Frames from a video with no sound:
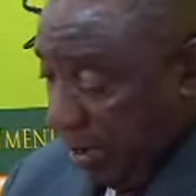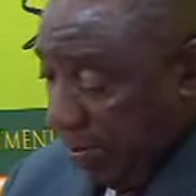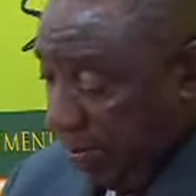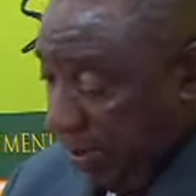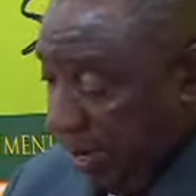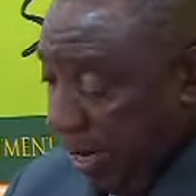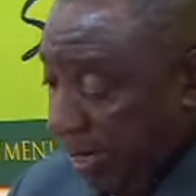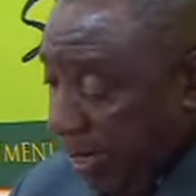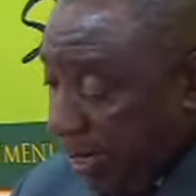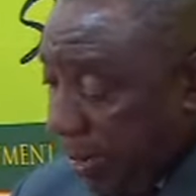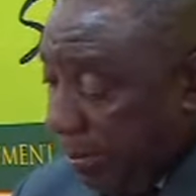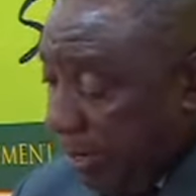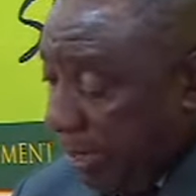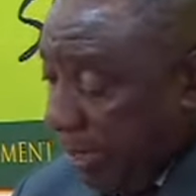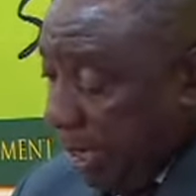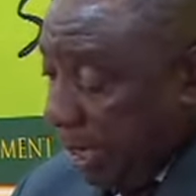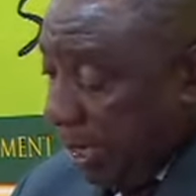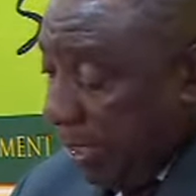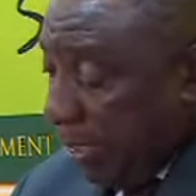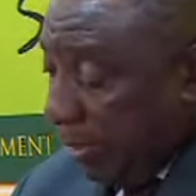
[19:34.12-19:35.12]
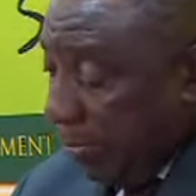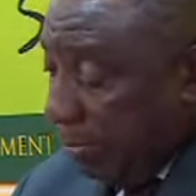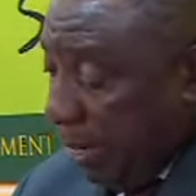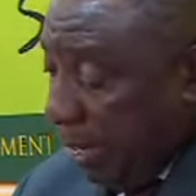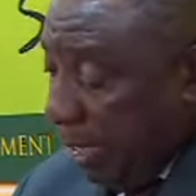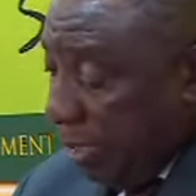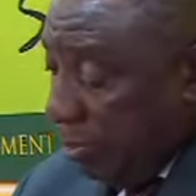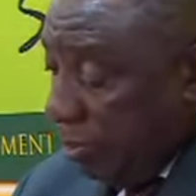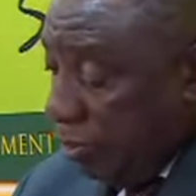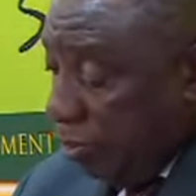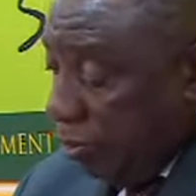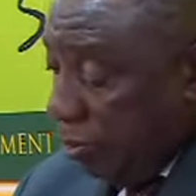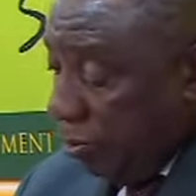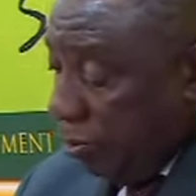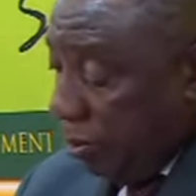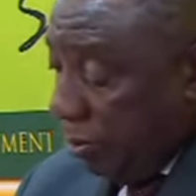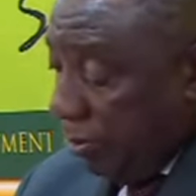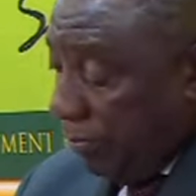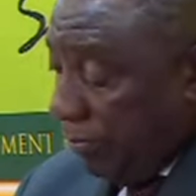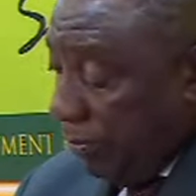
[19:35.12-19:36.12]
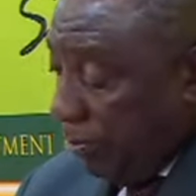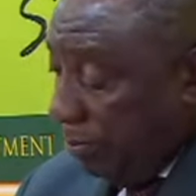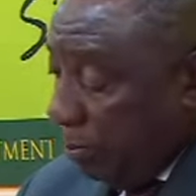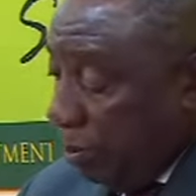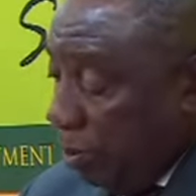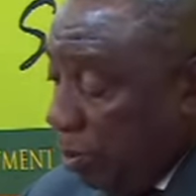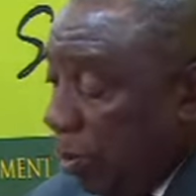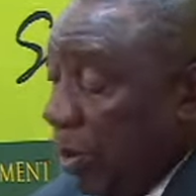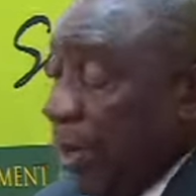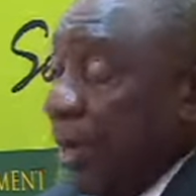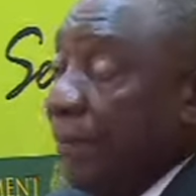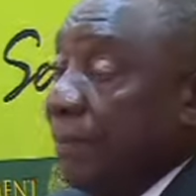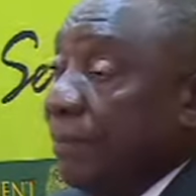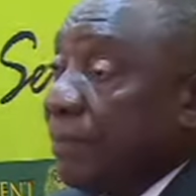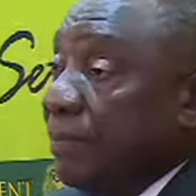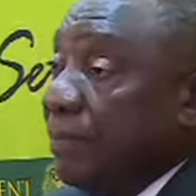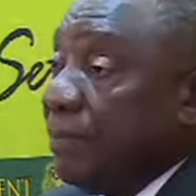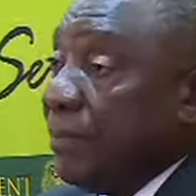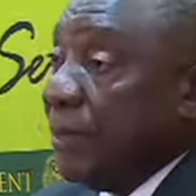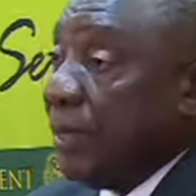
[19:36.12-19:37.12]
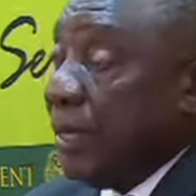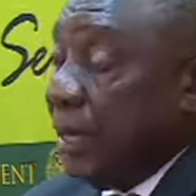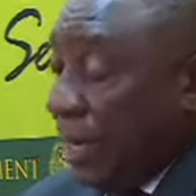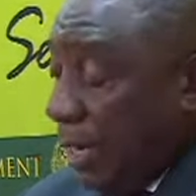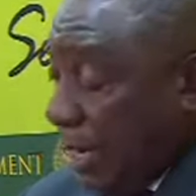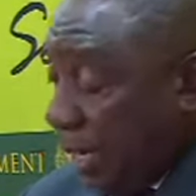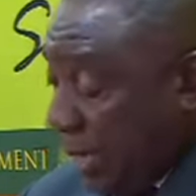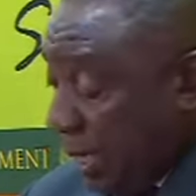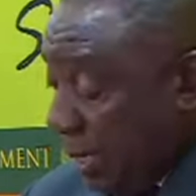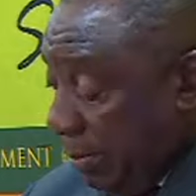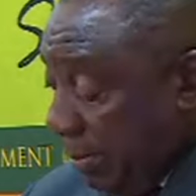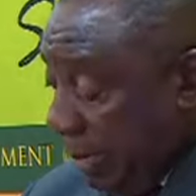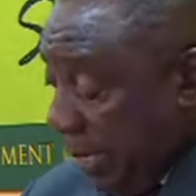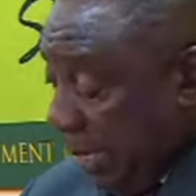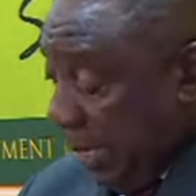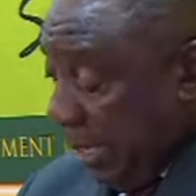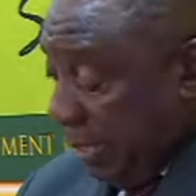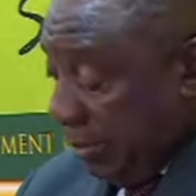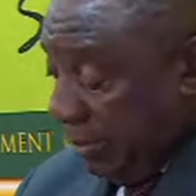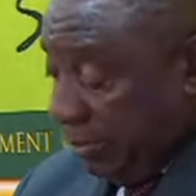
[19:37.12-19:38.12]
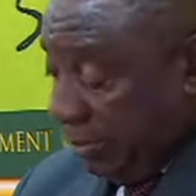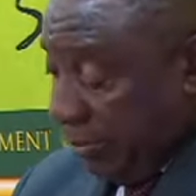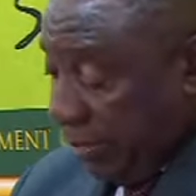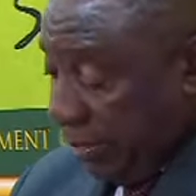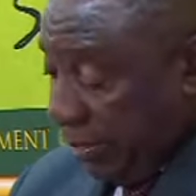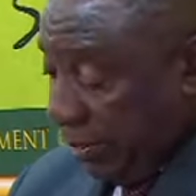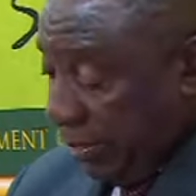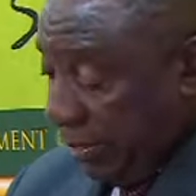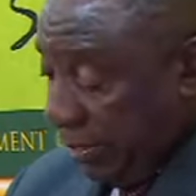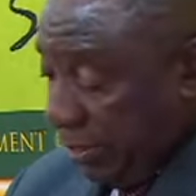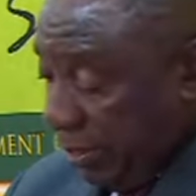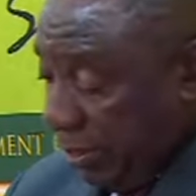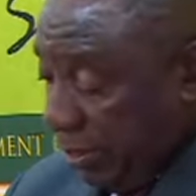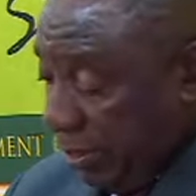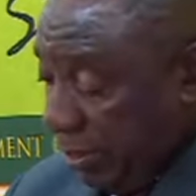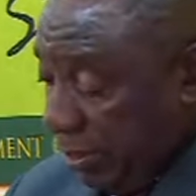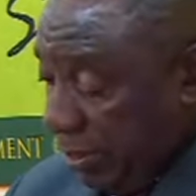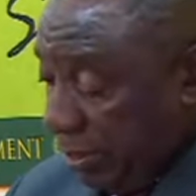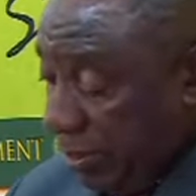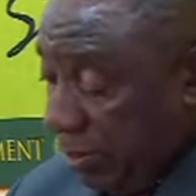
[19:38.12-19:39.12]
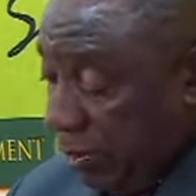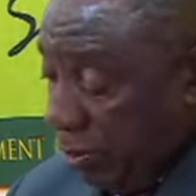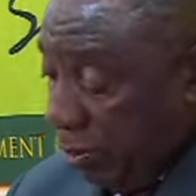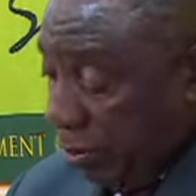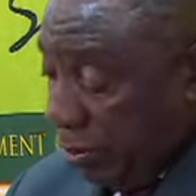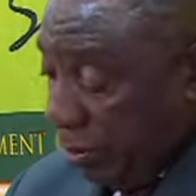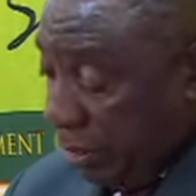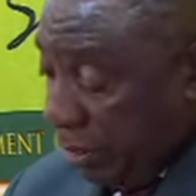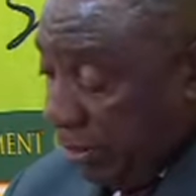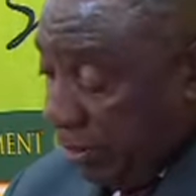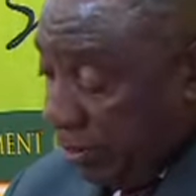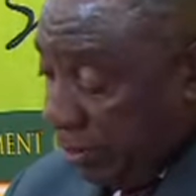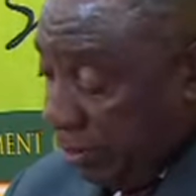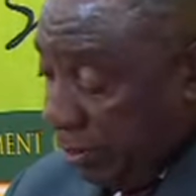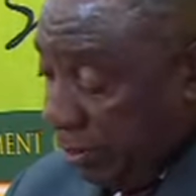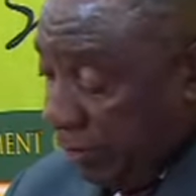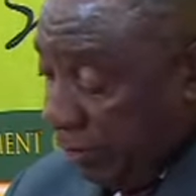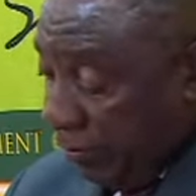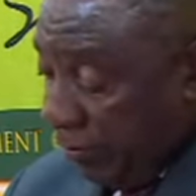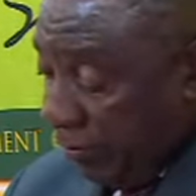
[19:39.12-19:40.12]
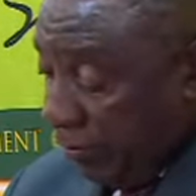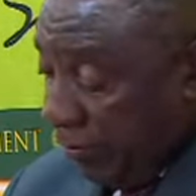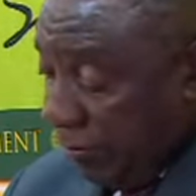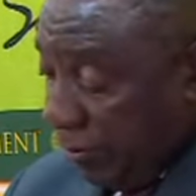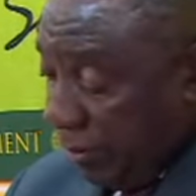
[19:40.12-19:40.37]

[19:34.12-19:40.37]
May Ramadan remind you of the poor, and may it strengthen your resolve,